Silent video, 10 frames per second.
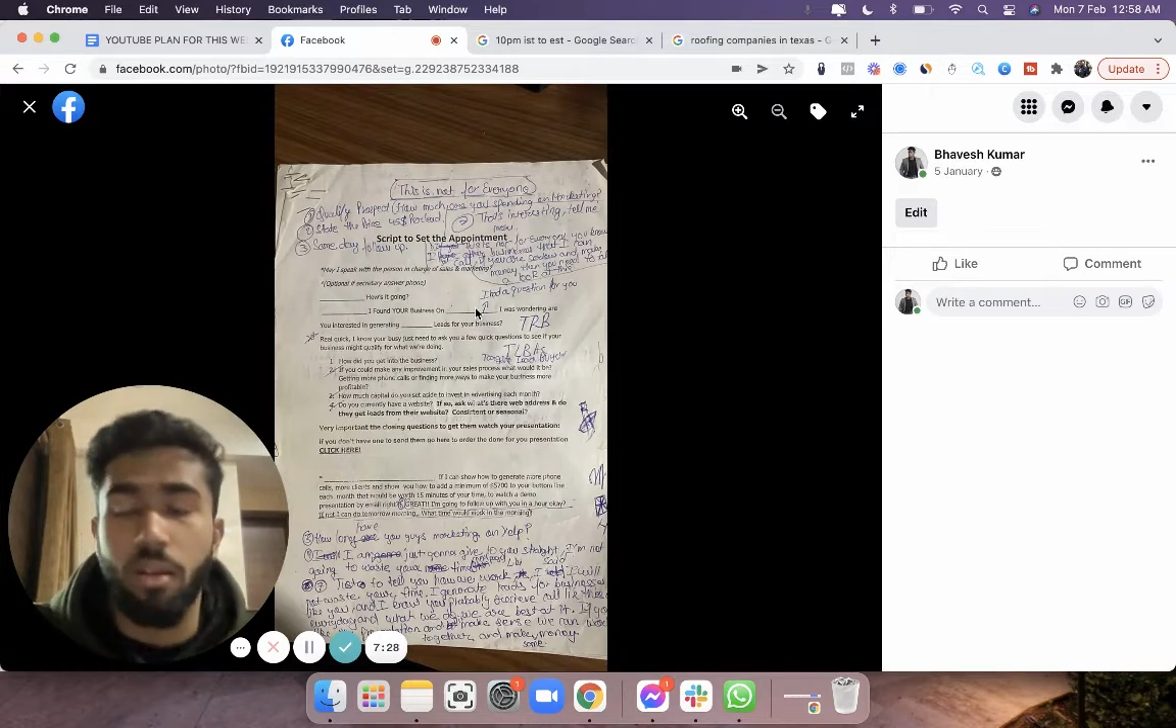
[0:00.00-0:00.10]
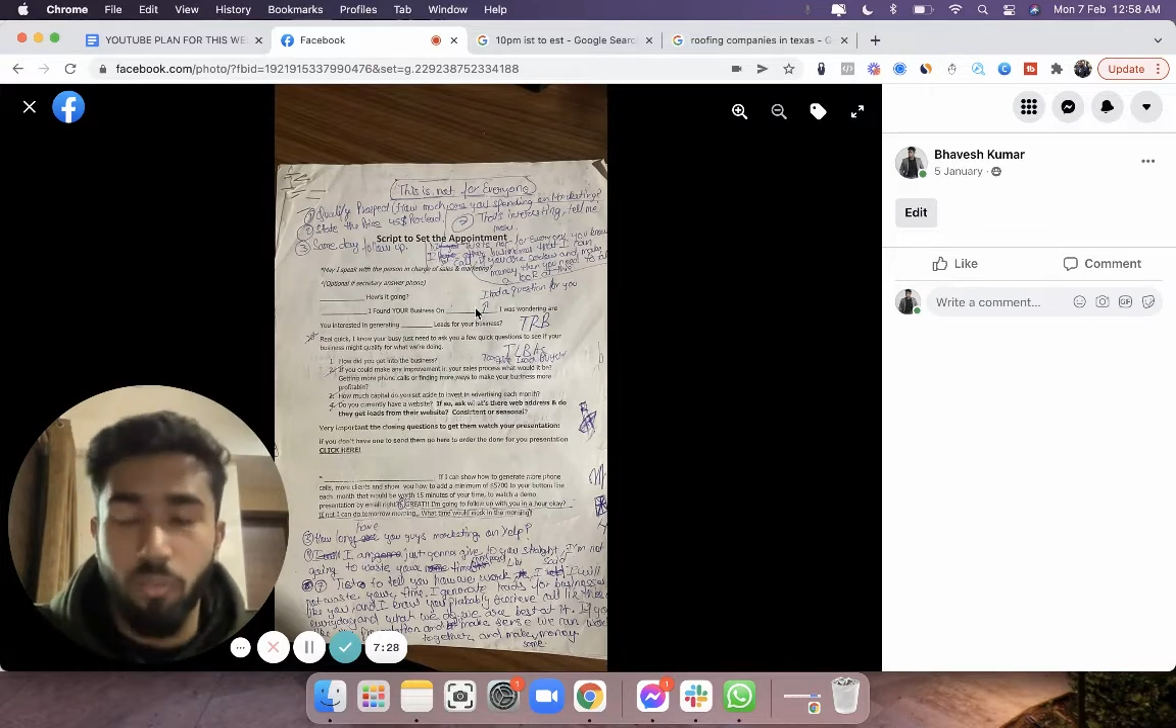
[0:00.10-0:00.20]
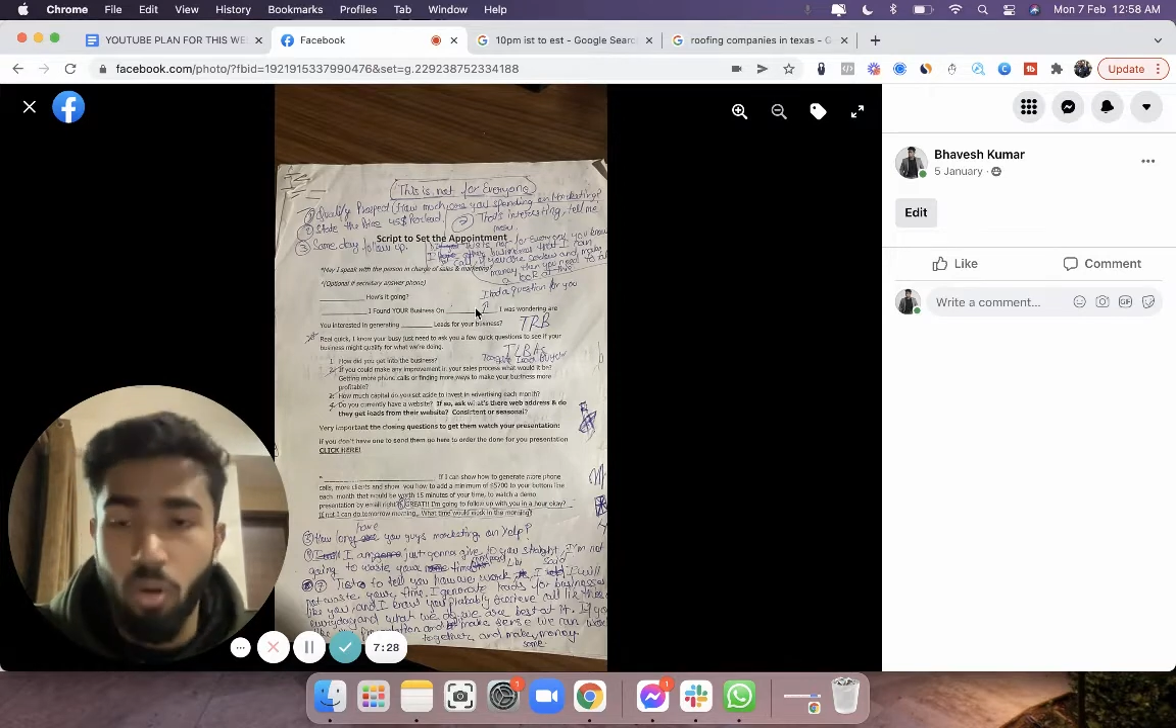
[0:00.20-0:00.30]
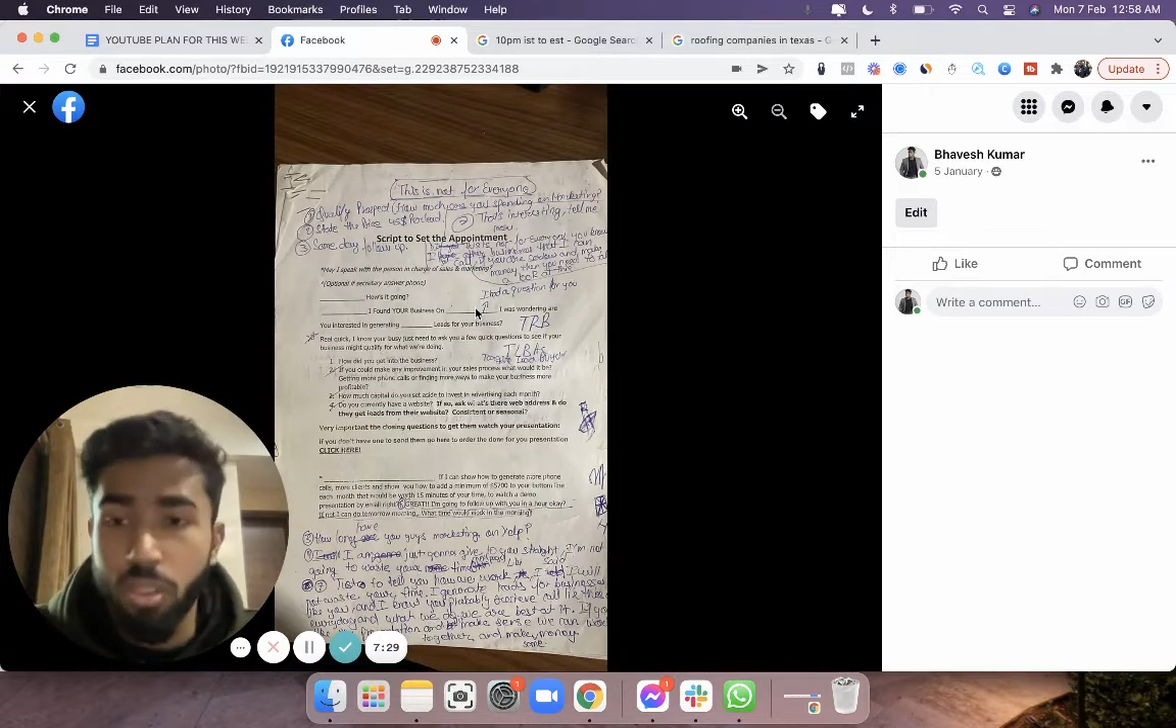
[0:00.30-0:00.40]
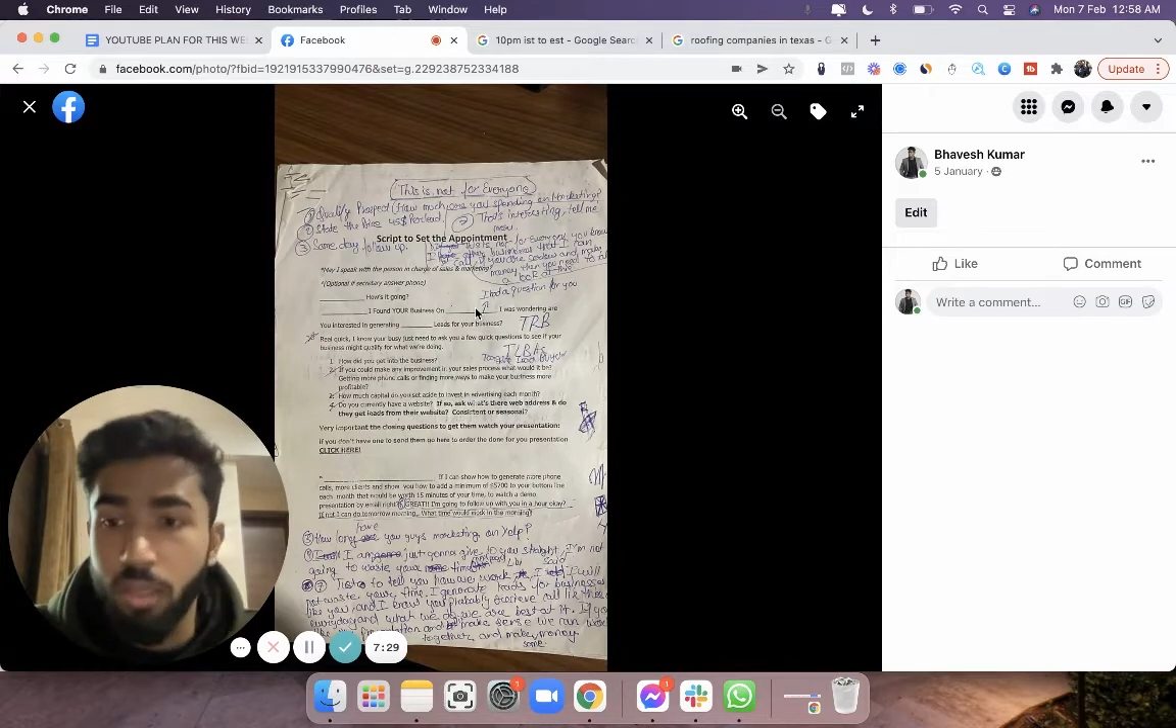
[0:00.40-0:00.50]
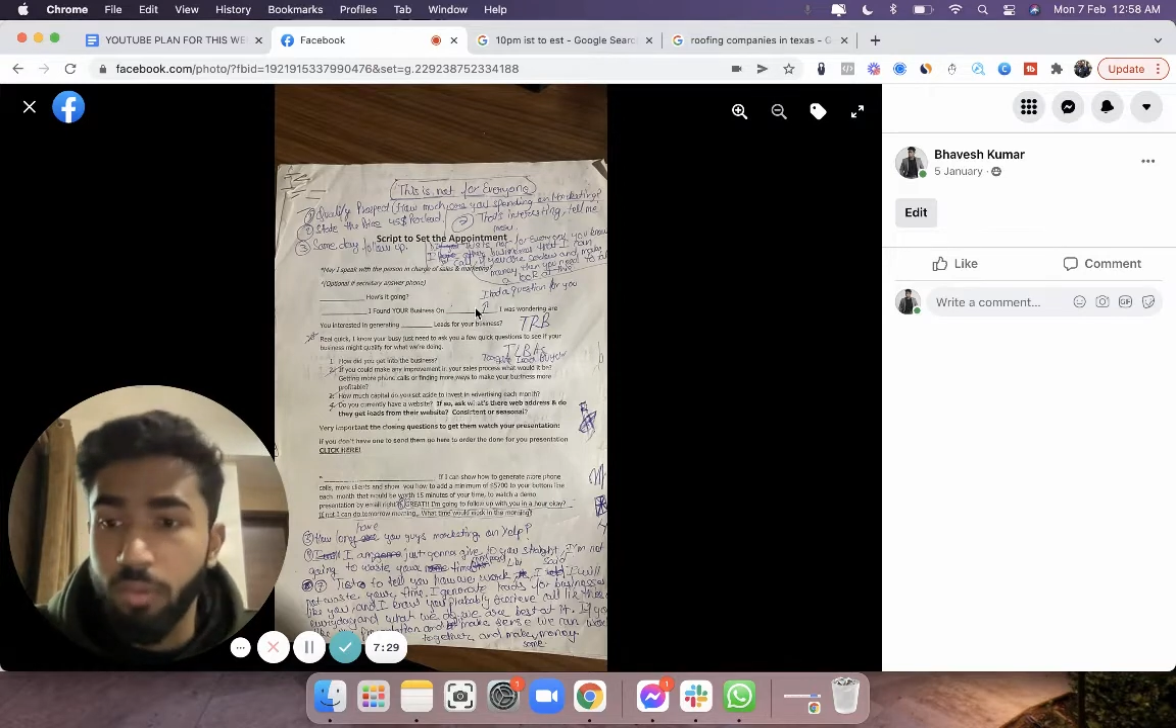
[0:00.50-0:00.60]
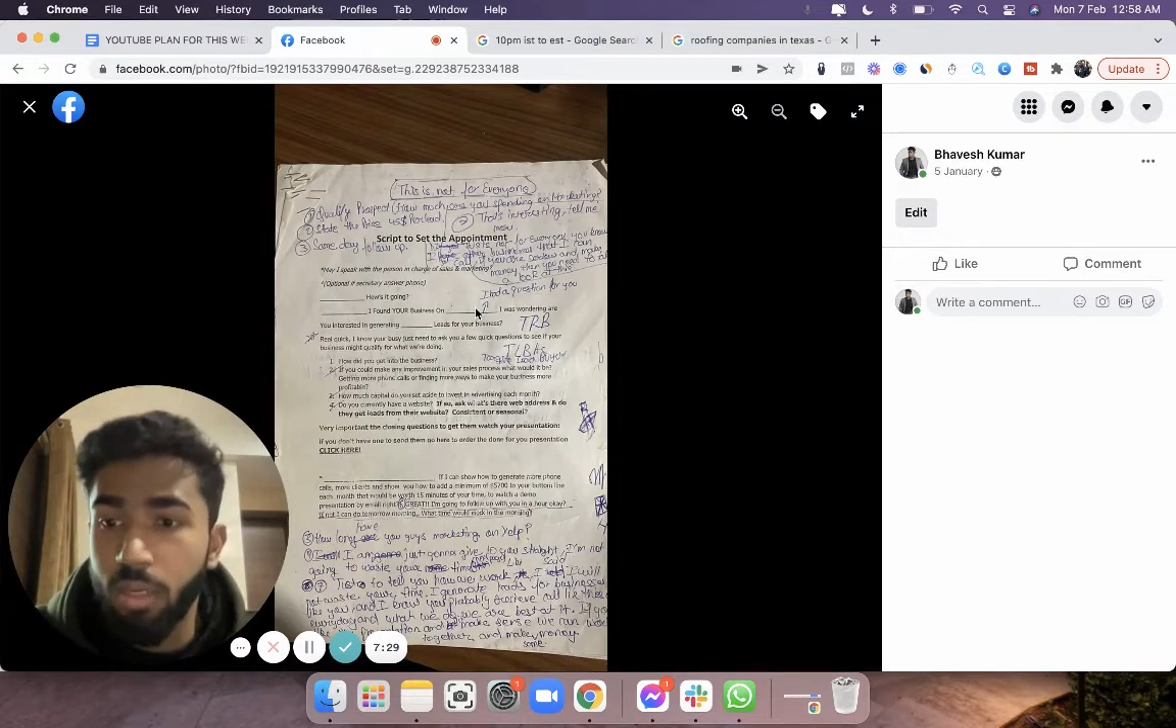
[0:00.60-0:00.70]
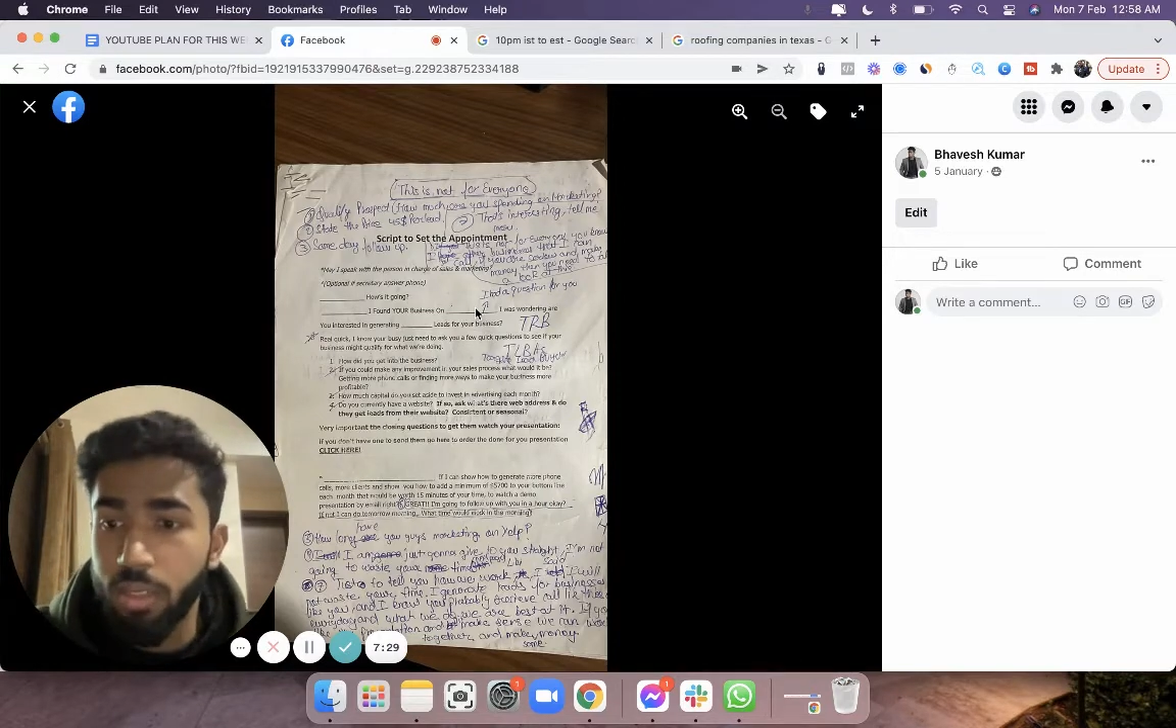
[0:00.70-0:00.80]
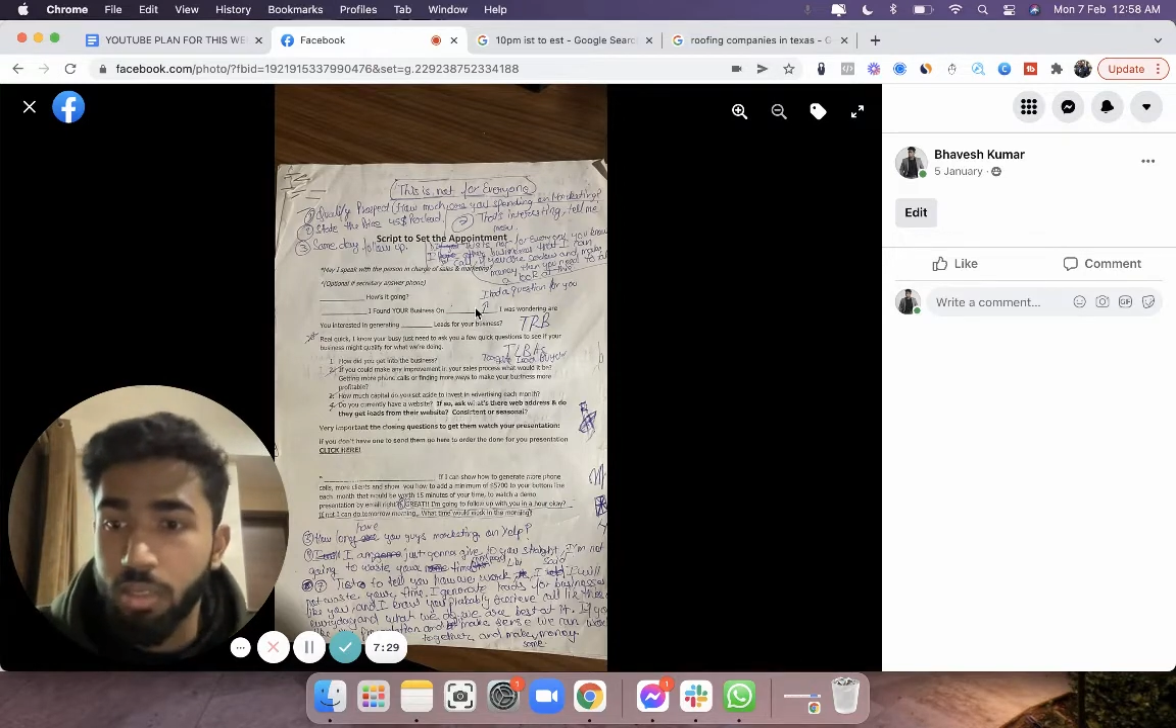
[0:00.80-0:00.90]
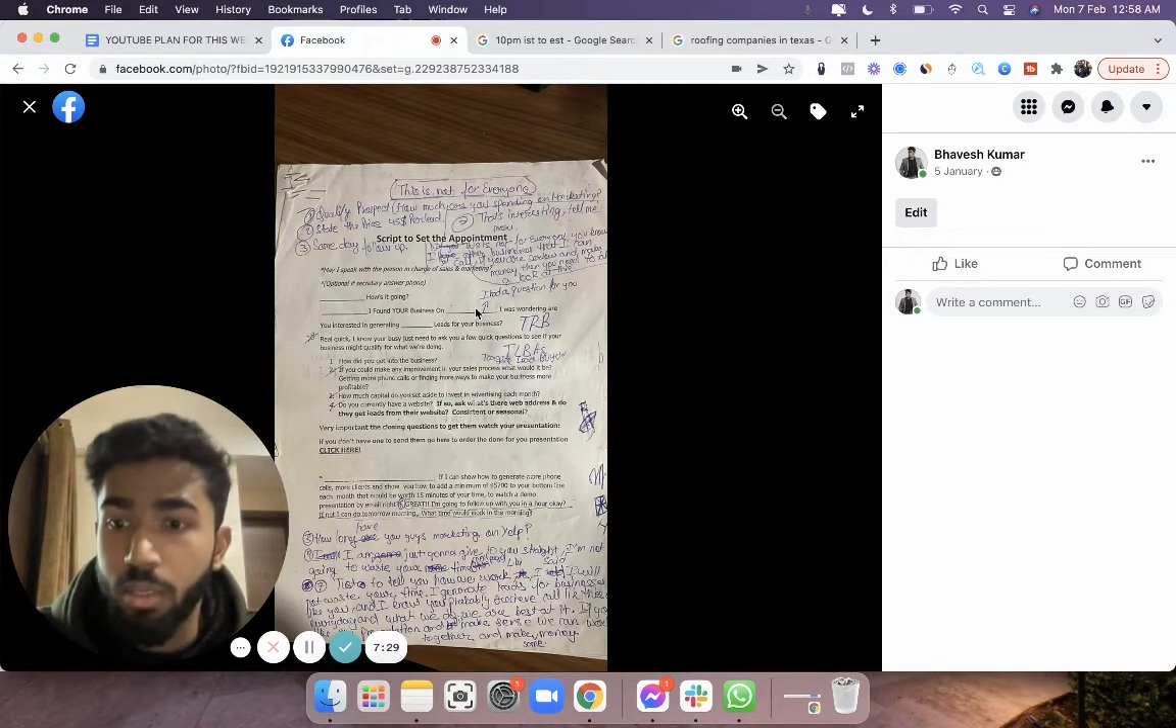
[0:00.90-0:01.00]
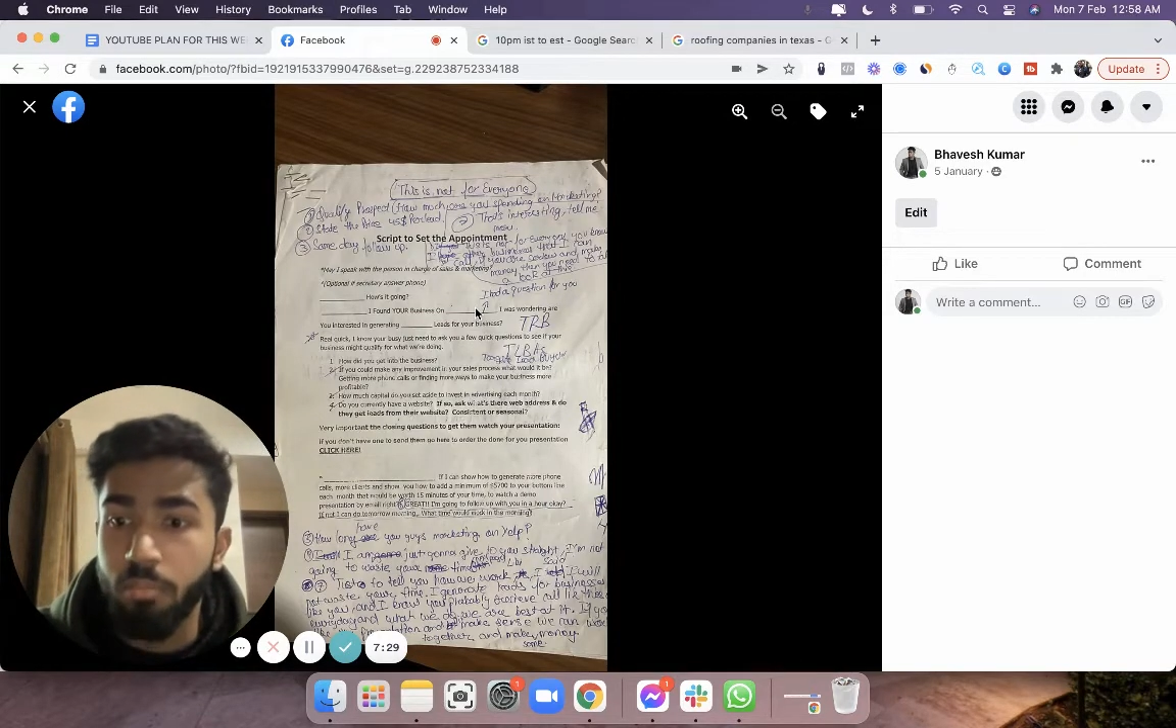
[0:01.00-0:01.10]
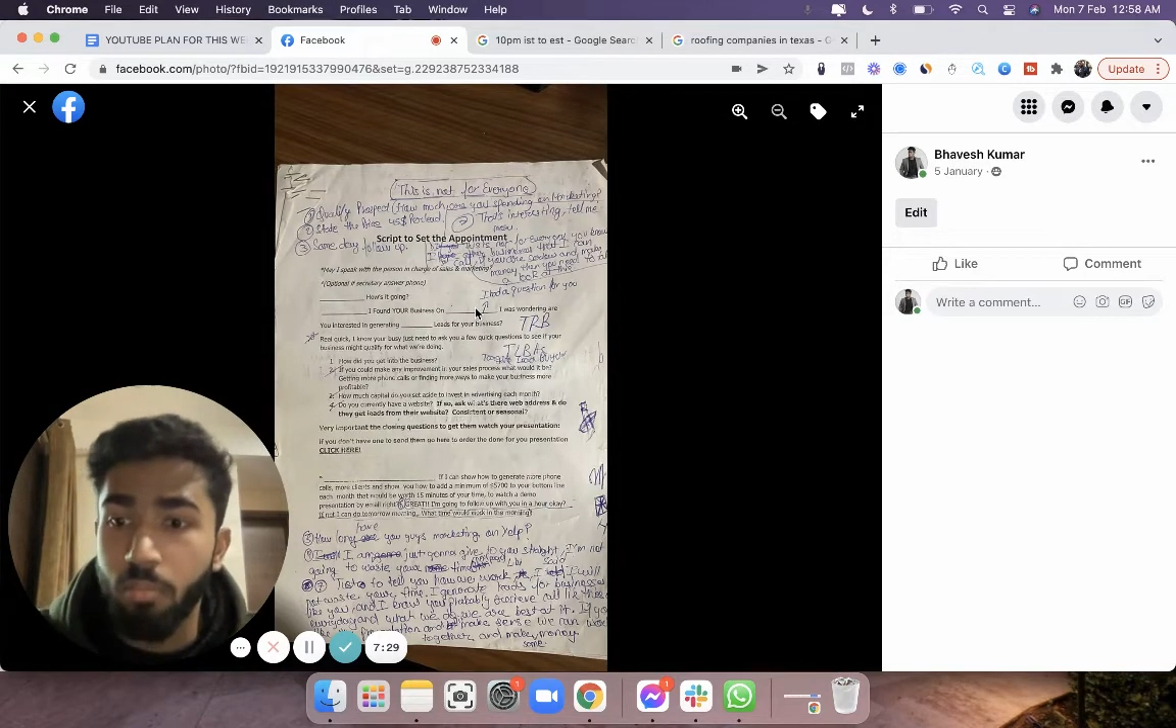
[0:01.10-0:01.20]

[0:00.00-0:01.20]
of course he will listen